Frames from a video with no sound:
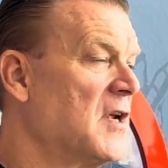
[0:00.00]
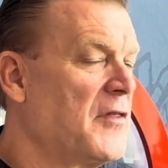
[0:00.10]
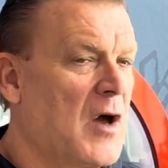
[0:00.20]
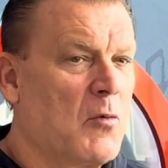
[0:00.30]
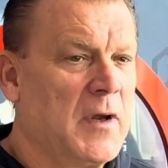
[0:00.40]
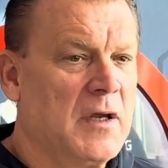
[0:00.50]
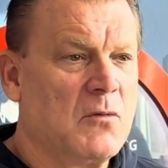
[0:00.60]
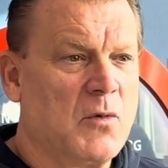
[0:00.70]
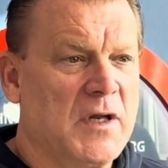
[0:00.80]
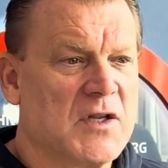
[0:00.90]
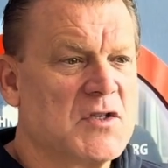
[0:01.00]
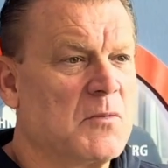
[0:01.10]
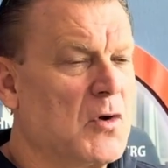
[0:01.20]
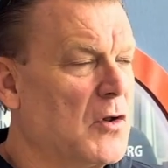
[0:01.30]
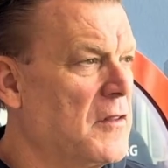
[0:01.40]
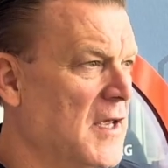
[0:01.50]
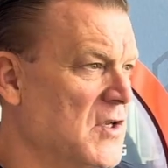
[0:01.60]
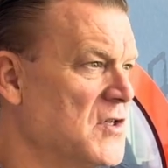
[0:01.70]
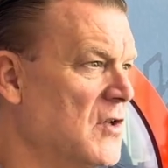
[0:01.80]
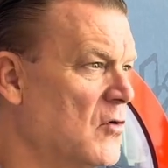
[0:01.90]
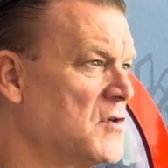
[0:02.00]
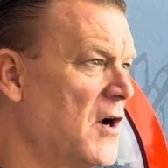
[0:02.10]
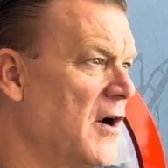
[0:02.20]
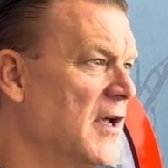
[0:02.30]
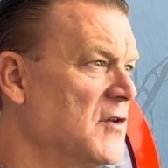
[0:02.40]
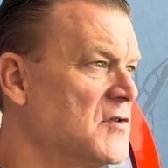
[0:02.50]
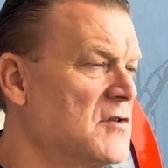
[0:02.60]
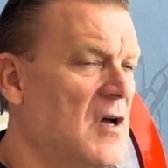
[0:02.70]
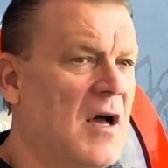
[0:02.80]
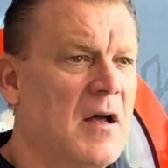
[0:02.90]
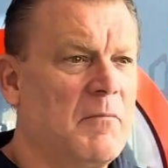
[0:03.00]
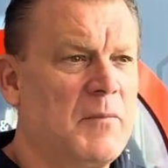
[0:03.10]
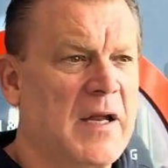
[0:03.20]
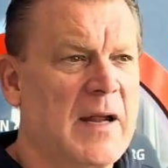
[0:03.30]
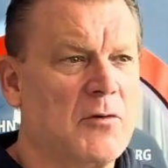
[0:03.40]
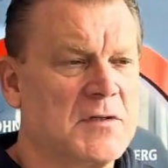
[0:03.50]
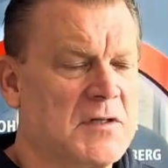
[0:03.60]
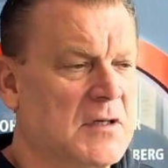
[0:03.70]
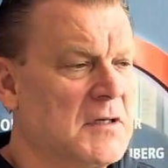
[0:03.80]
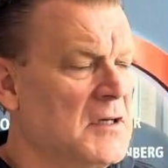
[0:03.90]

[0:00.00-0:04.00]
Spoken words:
I thought we did some good things in those areas, being able to